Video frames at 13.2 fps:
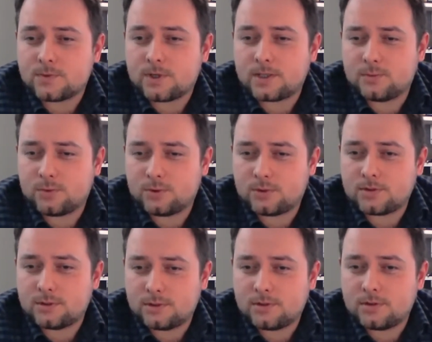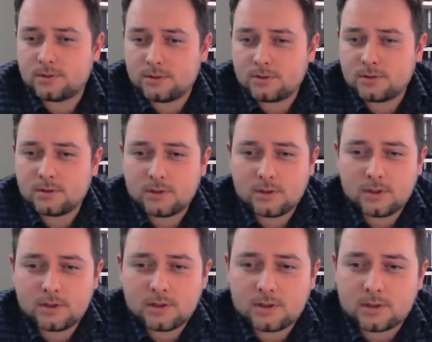with whiteboard.
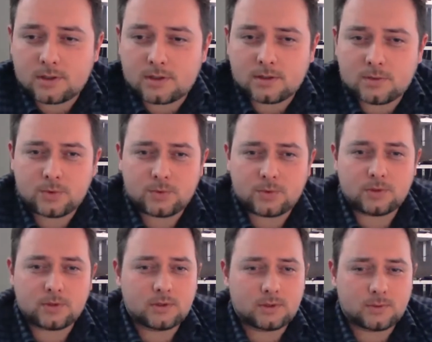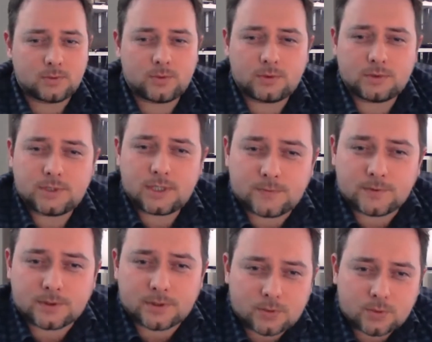We will
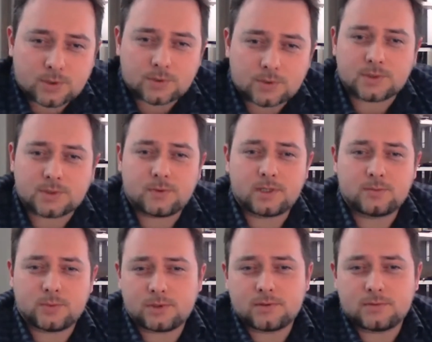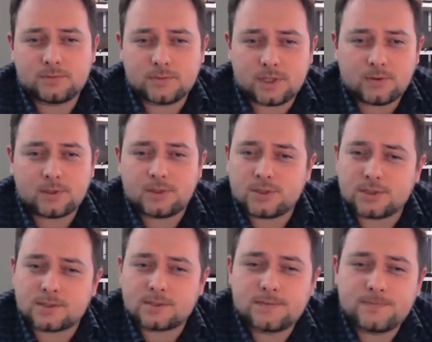definitely work with whiteboard. Now I
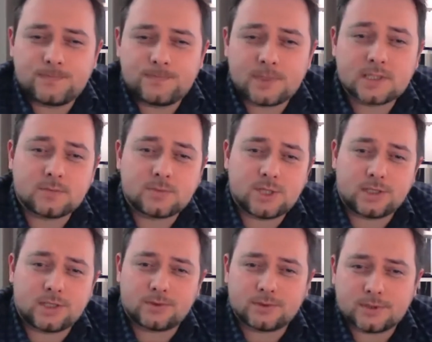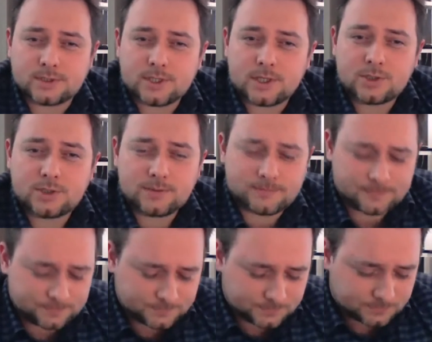just some general discussion.
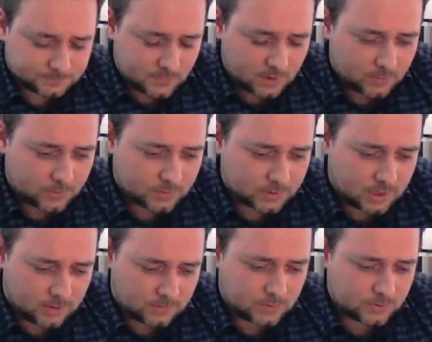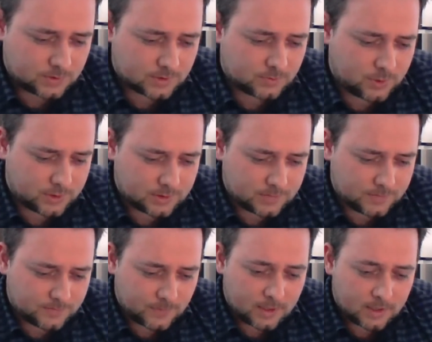We will come to that point.
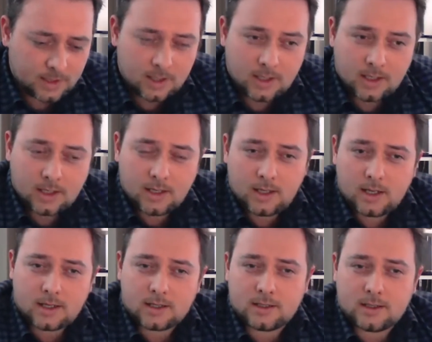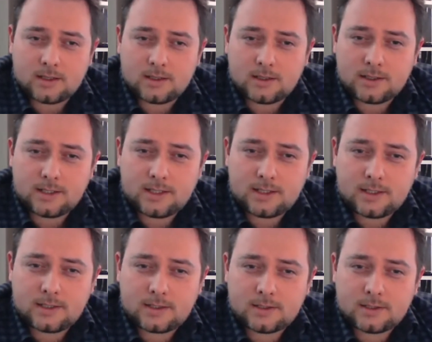
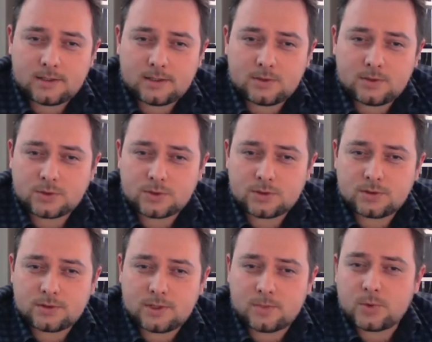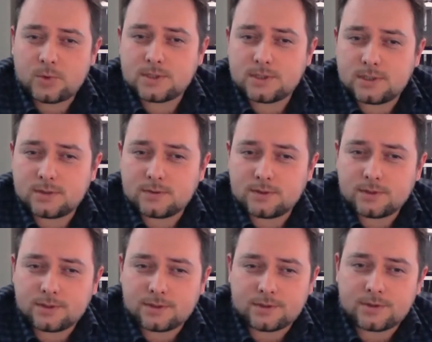And also there are positive
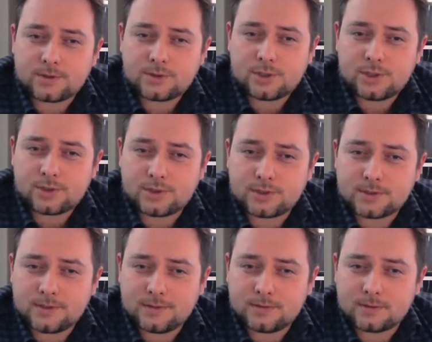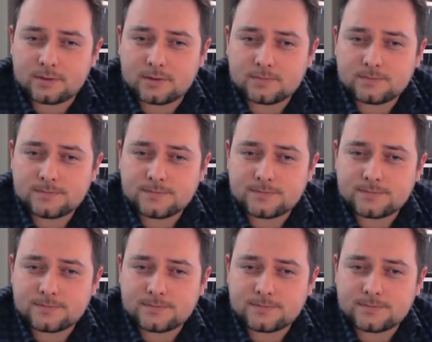charges in the